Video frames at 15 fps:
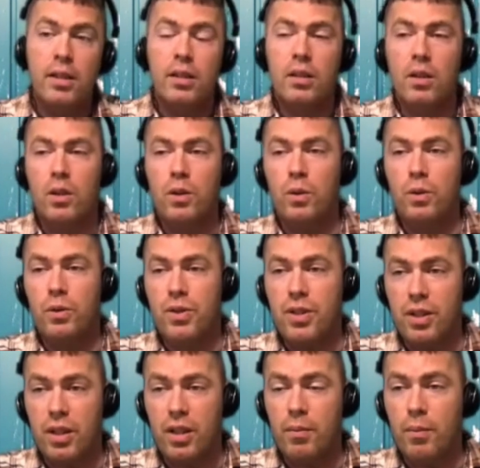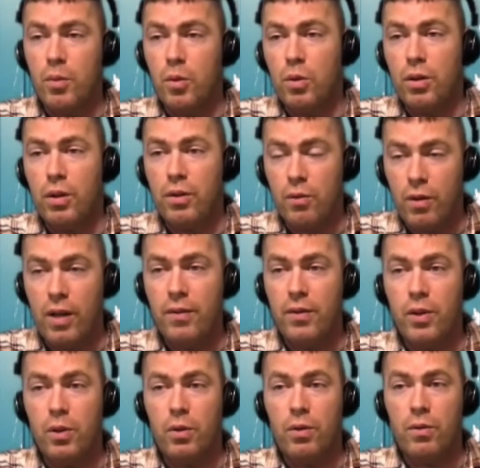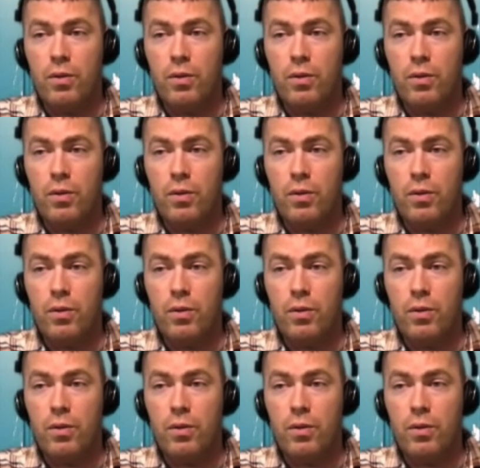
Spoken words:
the goal is to get more revenue and